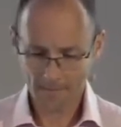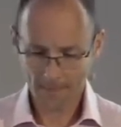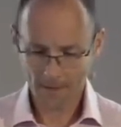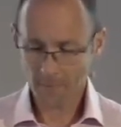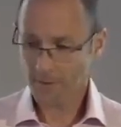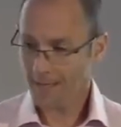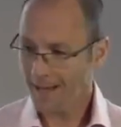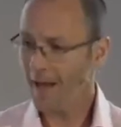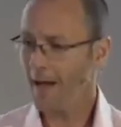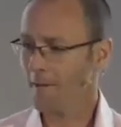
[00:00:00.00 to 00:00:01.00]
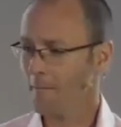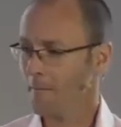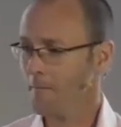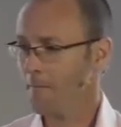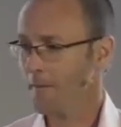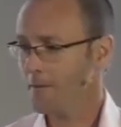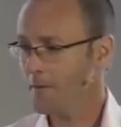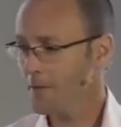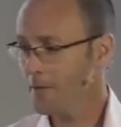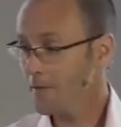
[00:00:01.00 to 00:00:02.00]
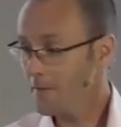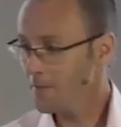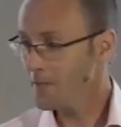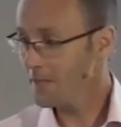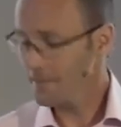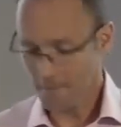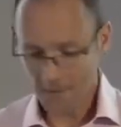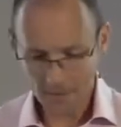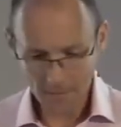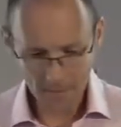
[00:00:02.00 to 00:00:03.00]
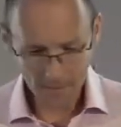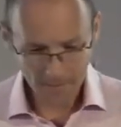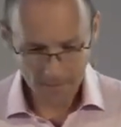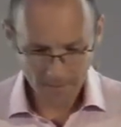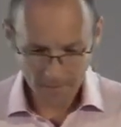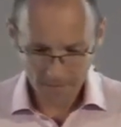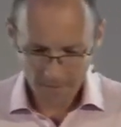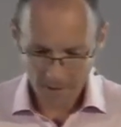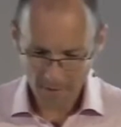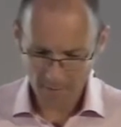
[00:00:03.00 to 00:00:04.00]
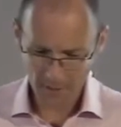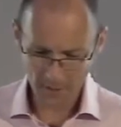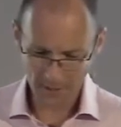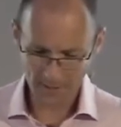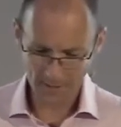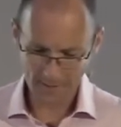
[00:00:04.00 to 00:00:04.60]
of time which is, a, which is for some people a, a very precious thing